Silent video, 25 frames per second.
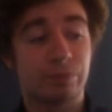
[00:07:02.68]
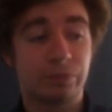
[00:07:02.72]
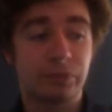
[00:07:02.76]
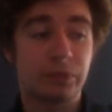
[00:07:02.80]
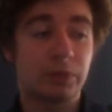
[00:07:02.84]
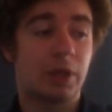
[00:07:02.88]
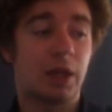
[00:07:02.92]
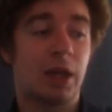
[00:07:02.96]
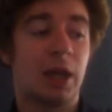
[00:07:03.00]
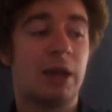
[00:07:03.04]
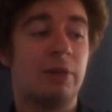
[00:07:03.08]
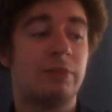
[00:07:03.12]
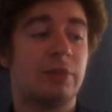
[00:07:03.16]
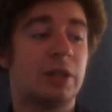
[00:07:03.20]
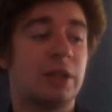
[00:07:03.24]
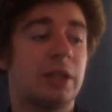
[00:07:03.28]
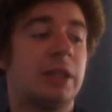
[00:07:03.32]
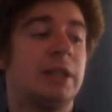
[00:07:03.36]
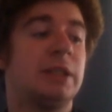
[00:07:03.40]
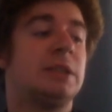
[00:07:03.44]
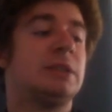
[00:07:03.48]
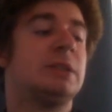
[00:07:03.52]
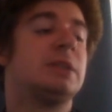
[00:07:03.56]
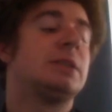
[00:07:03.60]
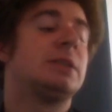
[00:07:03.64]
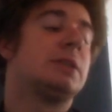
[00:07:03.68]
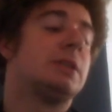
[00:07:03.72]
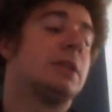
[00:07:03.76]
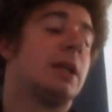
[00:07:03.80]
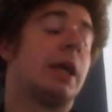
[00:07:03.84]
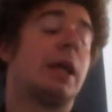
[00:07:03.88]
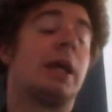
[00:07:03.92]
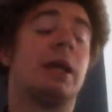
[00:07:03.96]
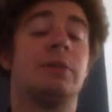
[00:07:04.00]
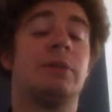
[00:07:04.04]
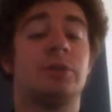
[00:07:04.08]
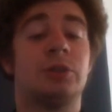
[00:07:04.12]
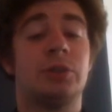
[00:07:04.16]
having these,
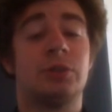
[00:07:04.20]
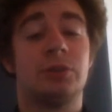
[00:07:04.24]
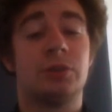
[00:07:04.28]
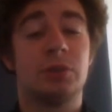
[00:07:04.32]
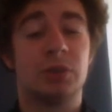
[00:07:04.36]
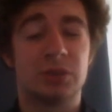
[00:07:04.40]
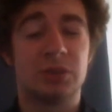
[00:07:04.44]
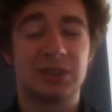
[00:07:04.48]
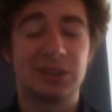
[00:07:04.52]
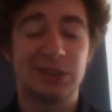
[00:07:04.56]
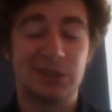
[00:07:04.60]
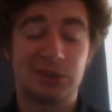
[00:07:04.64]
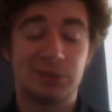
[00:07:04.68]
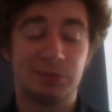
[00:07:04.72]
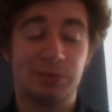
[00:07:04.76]
it gives you consistent